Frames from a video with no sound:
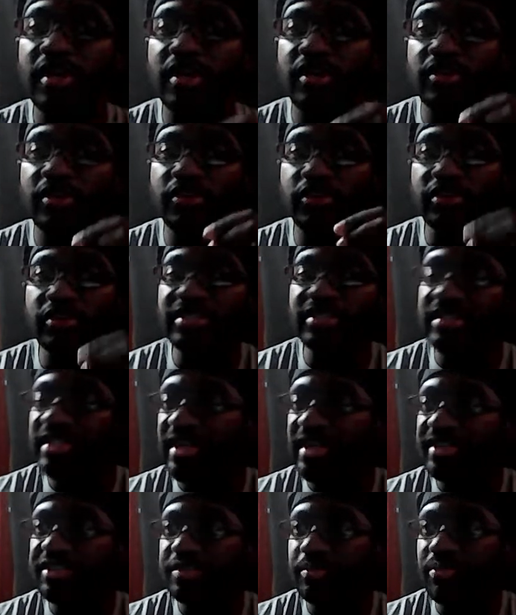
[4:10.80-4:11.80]
your
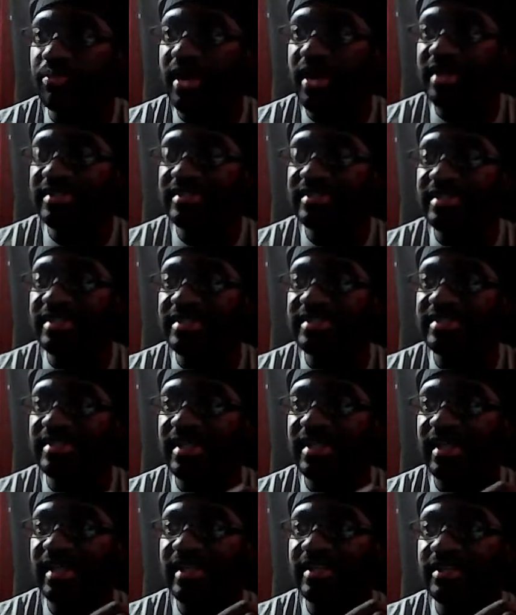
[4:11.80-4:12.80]
selection process
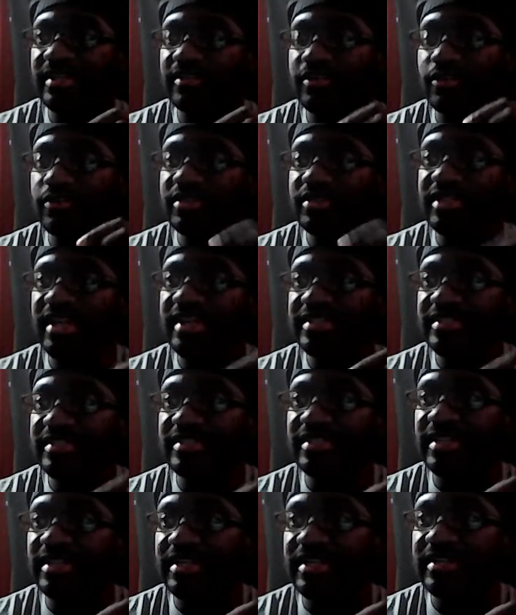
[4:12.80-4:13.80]
and those kinds of
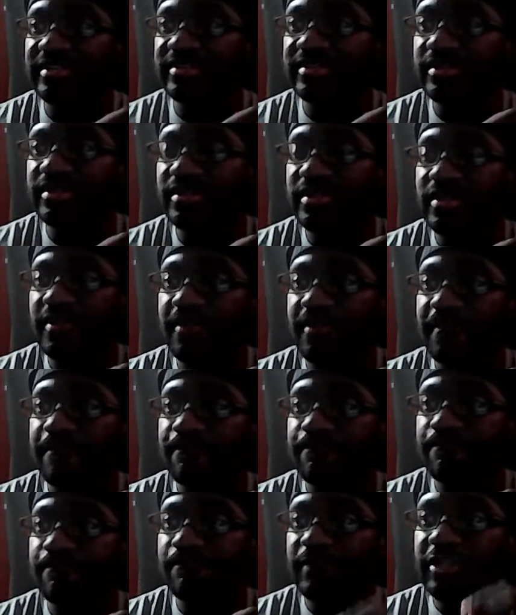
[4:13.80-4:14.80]
things
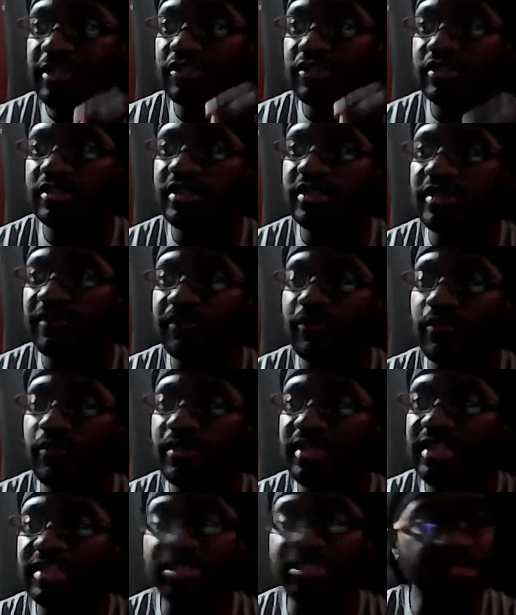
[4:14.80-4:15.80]
that you're looking for
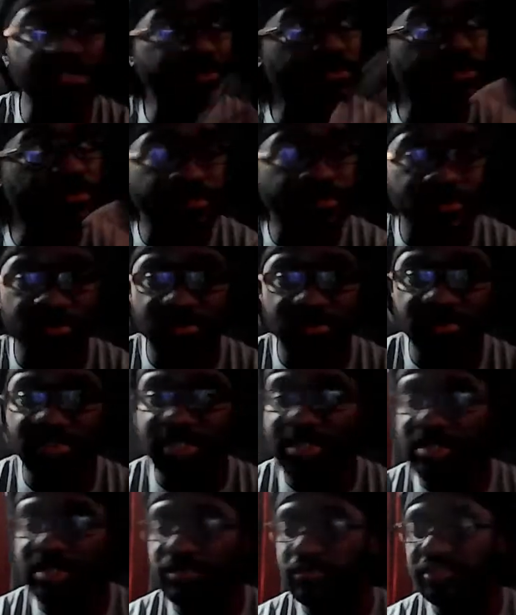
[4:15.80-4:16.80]
initially.
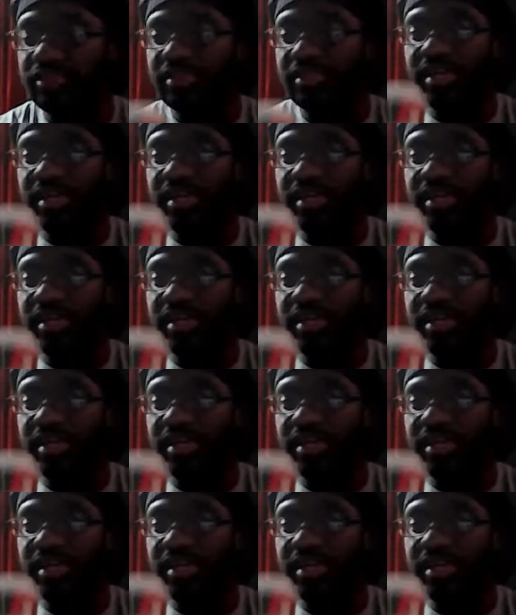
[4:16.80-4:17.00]
Schemes, what you